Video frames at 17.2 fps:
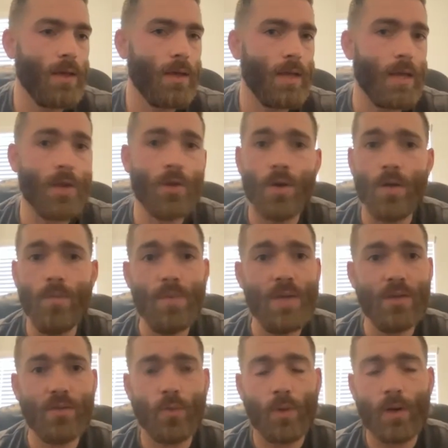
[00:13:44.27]
it could
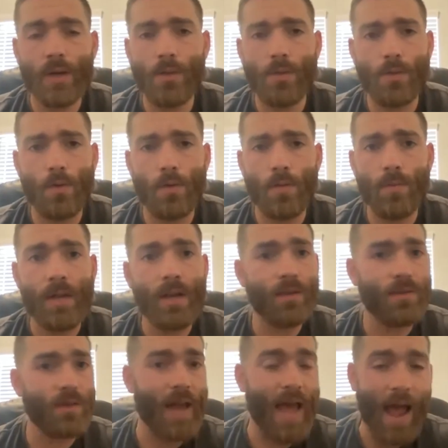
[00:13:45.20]
be 20, 30
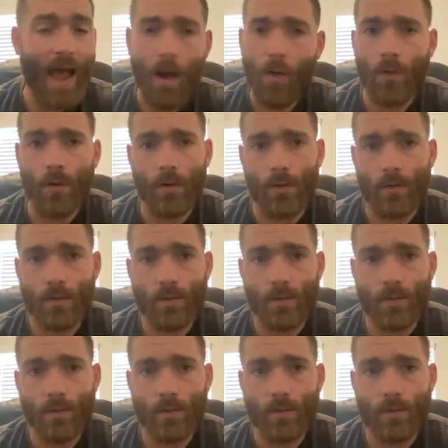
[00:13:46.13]
minutes, an hour.